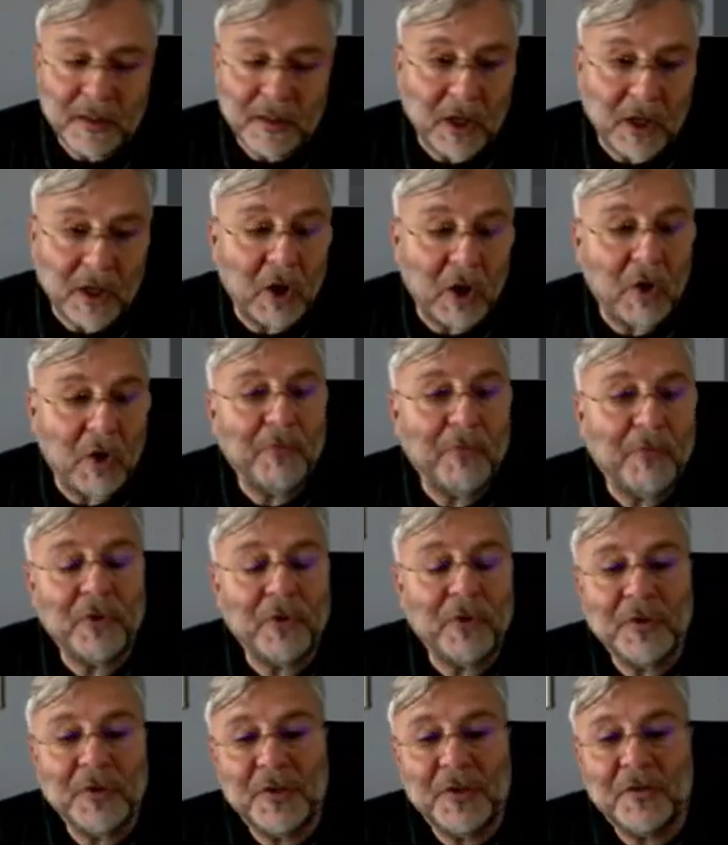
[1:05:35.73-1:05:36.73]
So
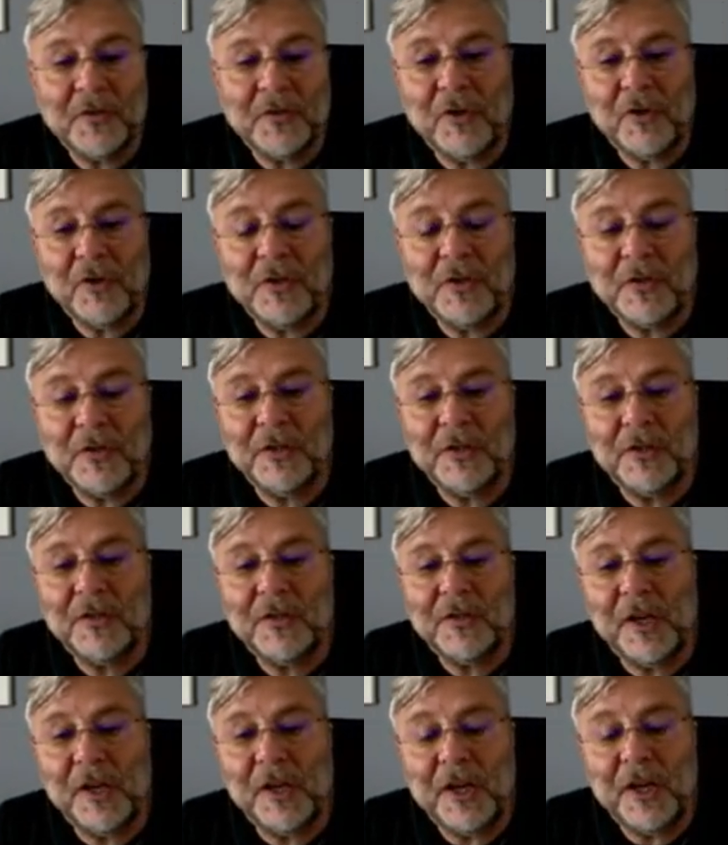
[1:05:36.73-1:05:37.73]
for this
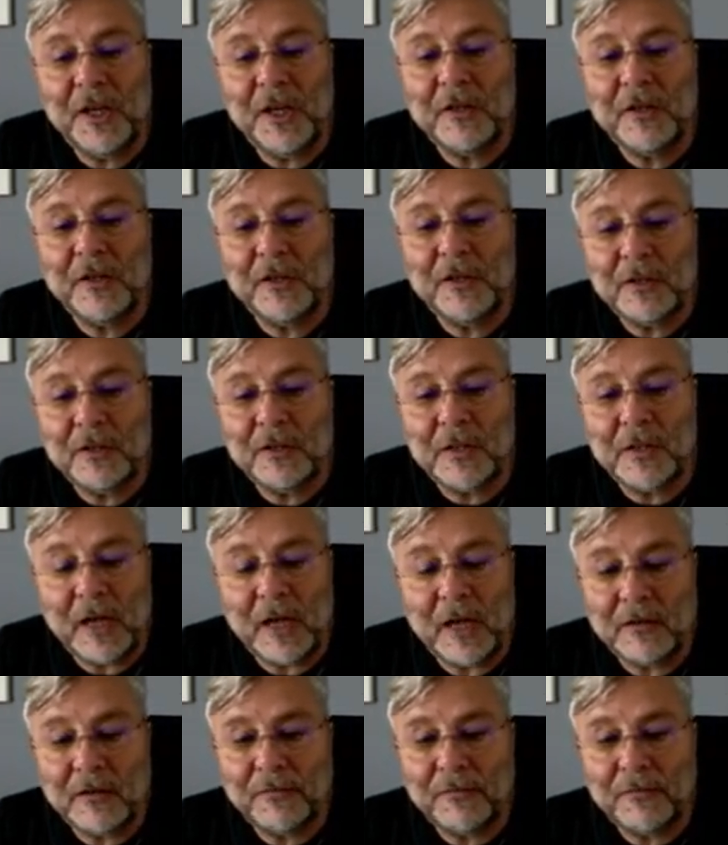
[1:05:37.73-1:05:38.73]
reason, they need
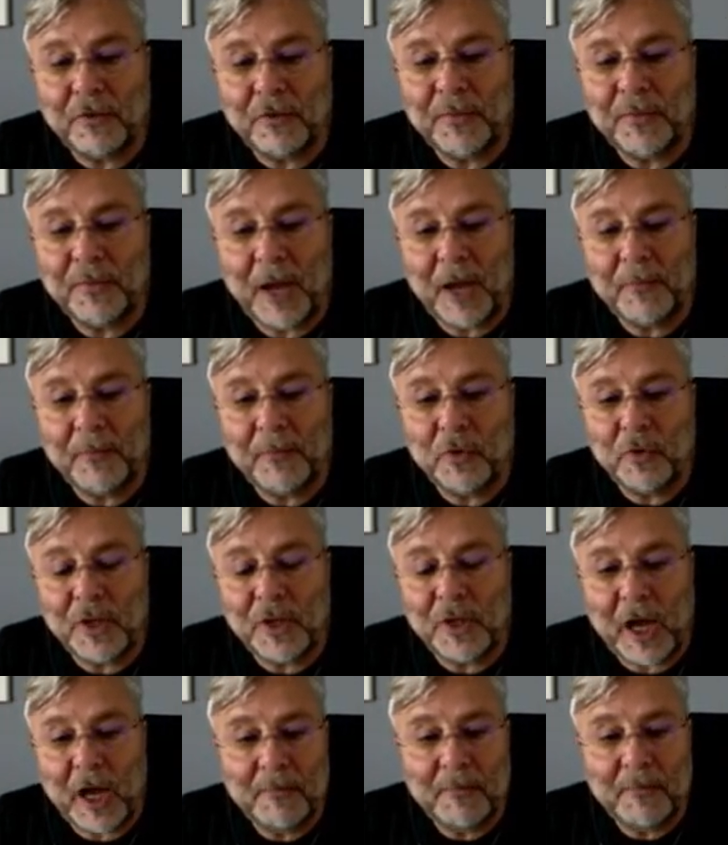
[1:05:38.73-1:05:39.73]
that from time
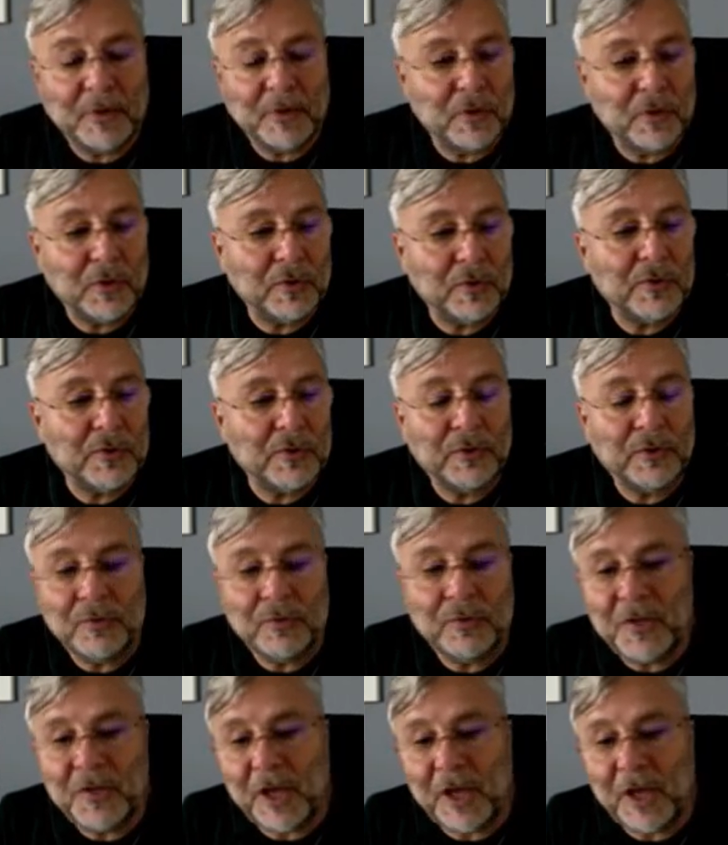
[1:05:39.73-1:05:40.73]
to time
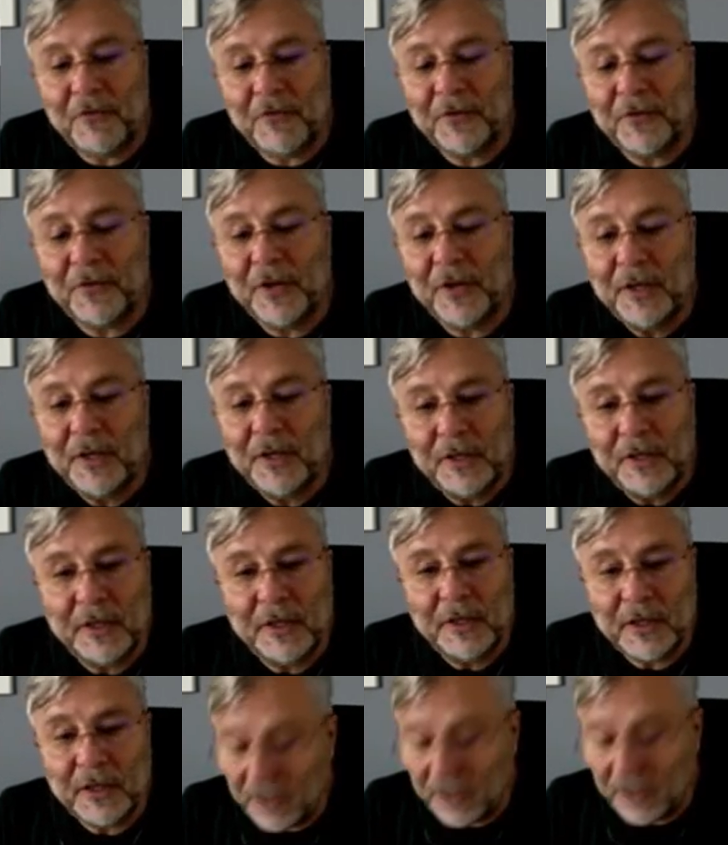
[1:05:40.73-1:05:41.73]
to save
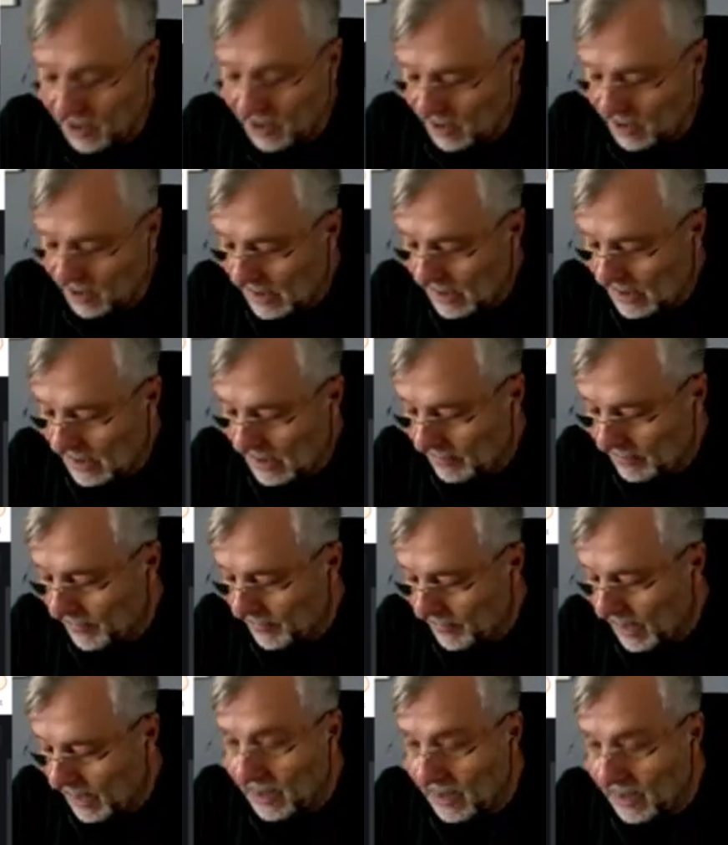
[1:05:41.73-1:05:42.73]

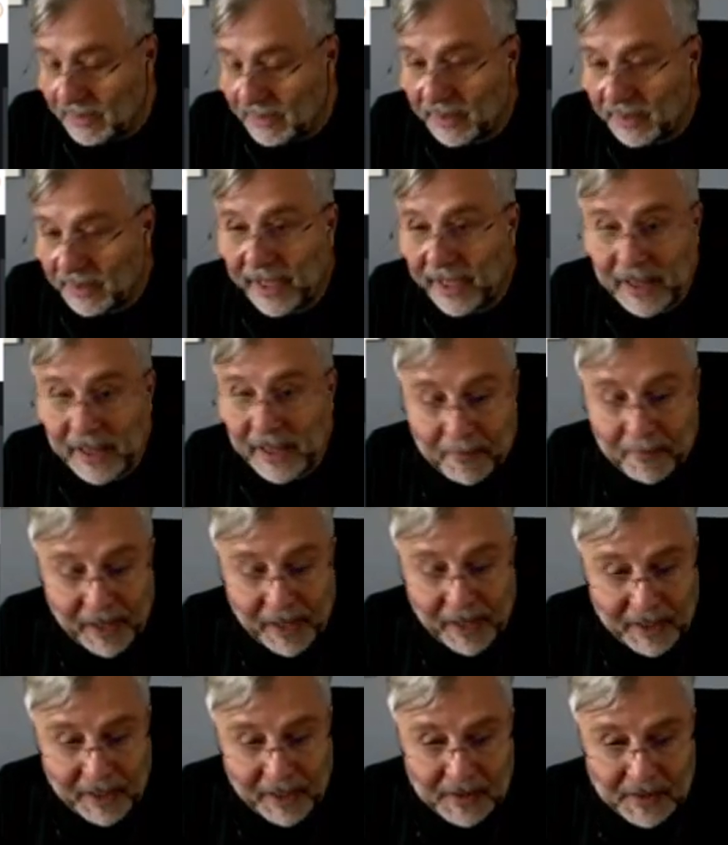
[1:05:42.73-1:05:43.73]
the
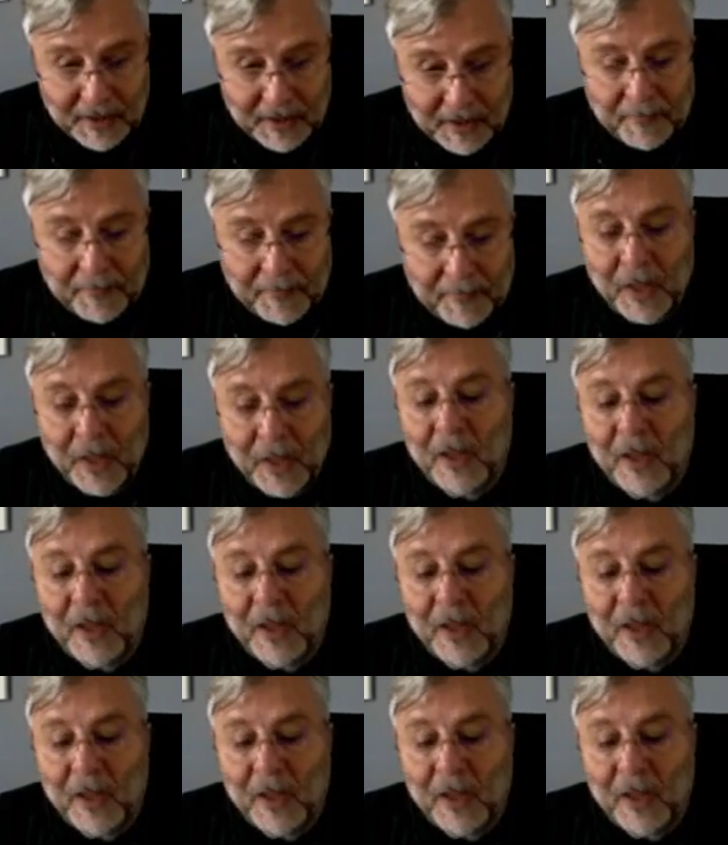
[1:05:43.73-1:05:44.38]
database.